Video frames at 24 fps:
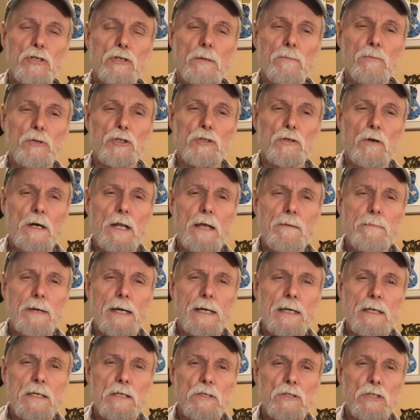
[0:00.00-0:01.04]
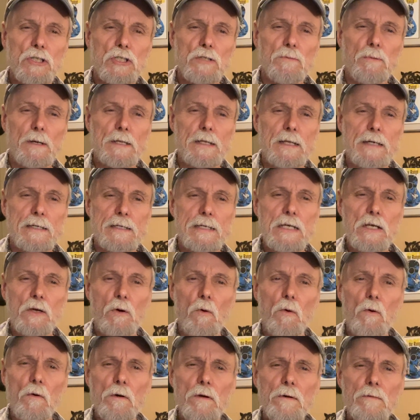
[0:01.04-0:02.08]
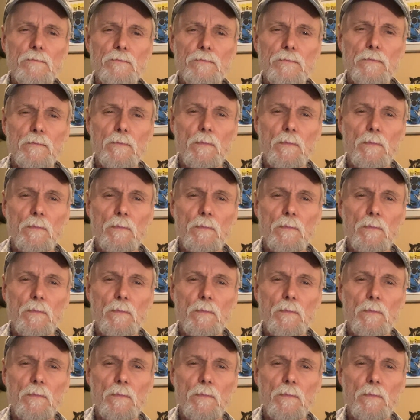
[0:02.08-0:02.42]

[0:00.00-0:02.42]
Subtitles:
I'm going to start out by getting you just to play that D chord.